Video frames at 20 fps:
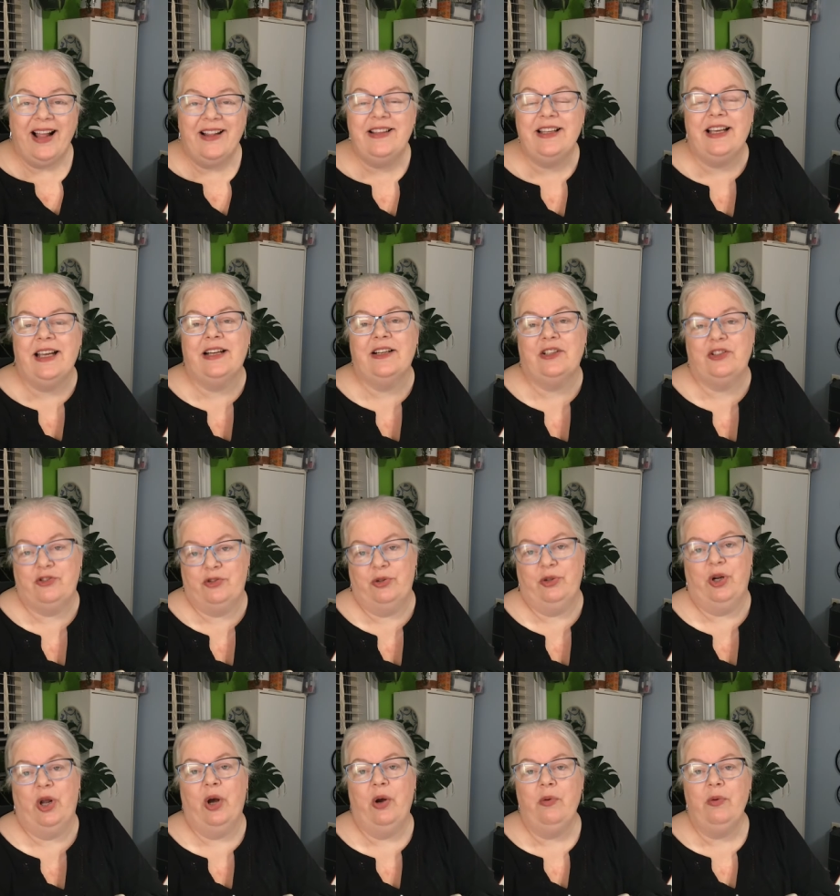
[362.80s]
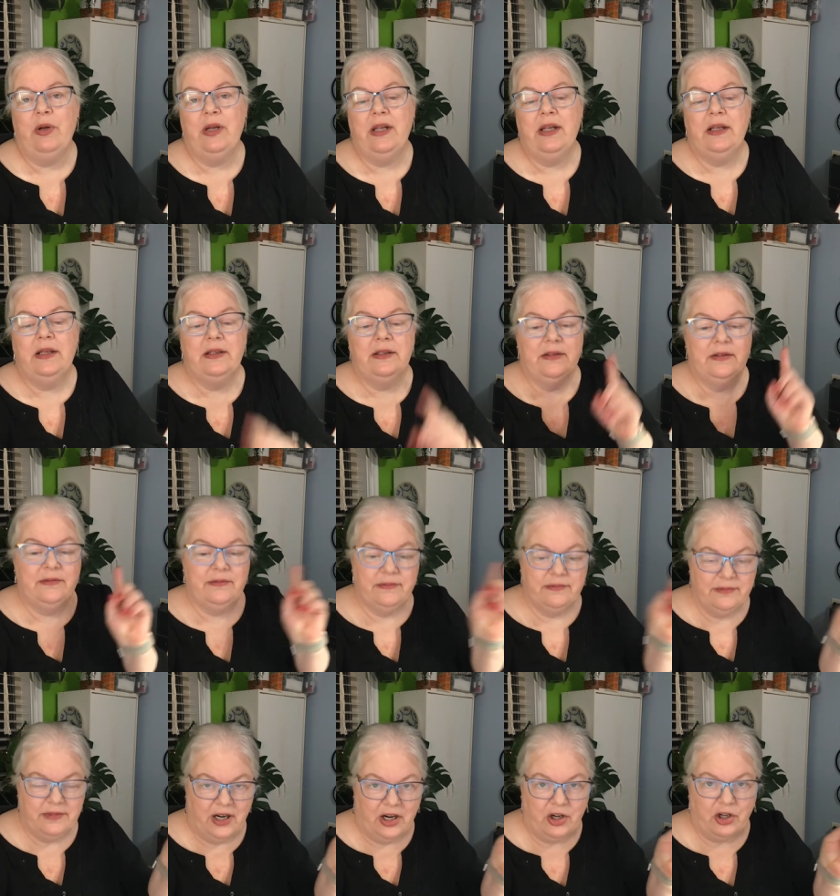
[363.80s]
Elliott Trudeau,
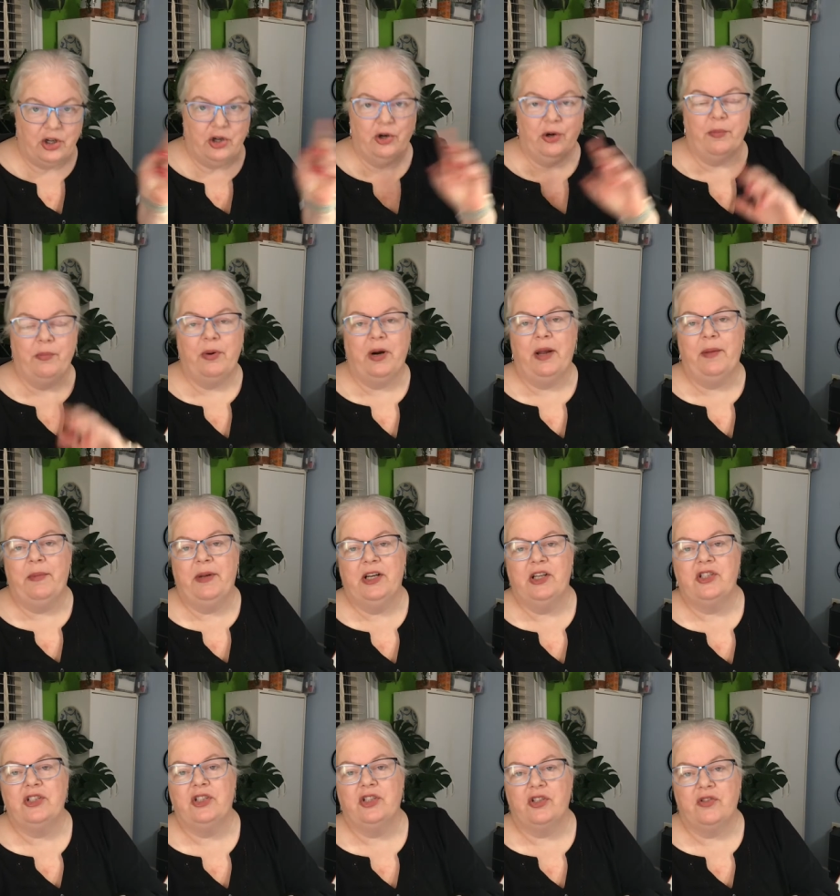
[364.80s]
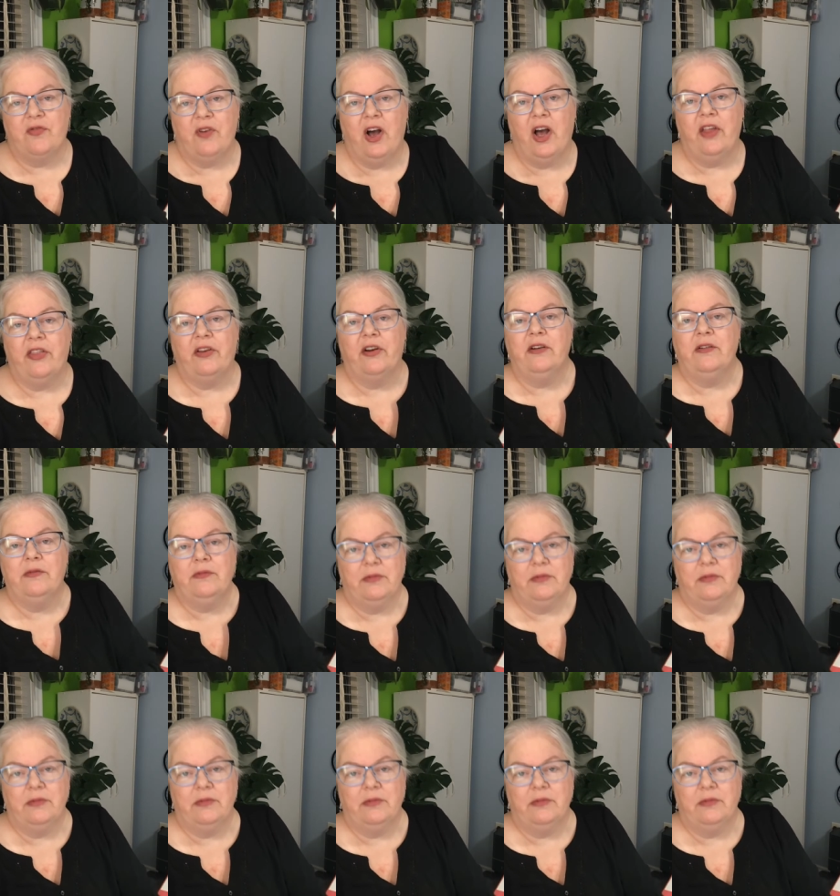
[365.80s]
our current prime minister's father,